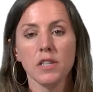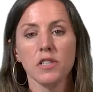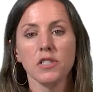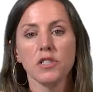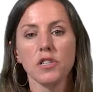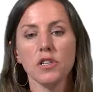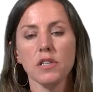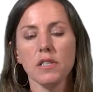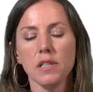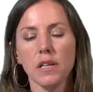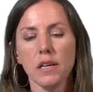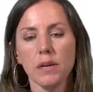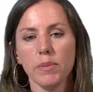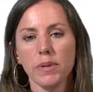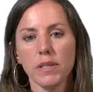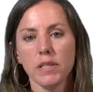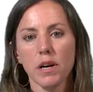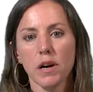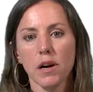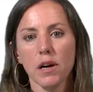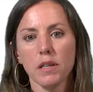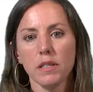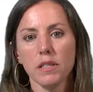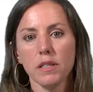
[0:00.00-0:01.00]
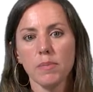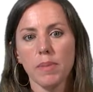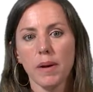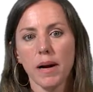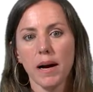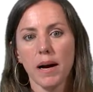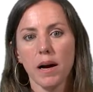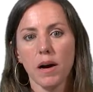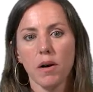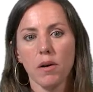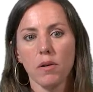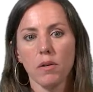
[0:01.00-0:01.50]
just like we talked
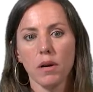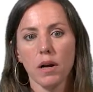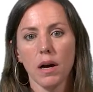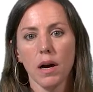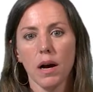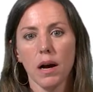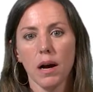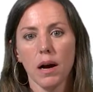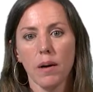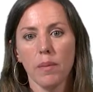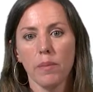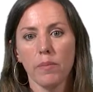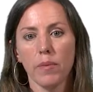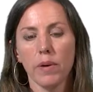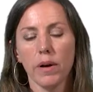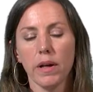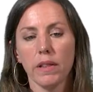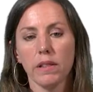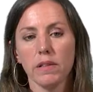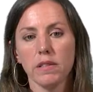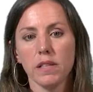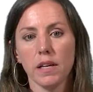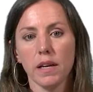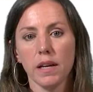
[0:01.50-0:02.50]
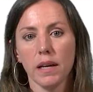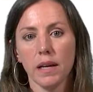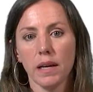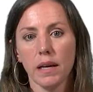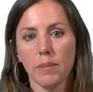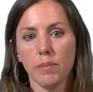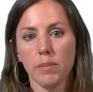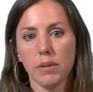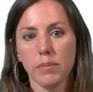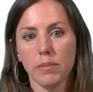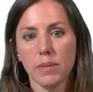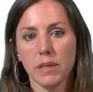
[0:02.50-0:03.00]
about with studying
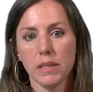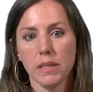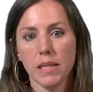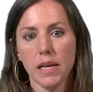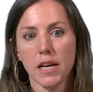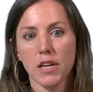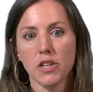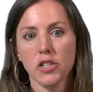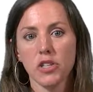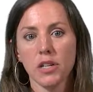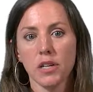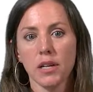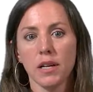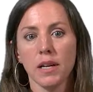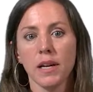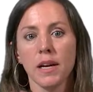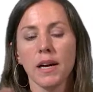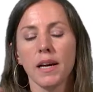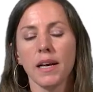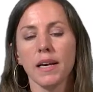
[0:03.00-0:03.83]
implementation,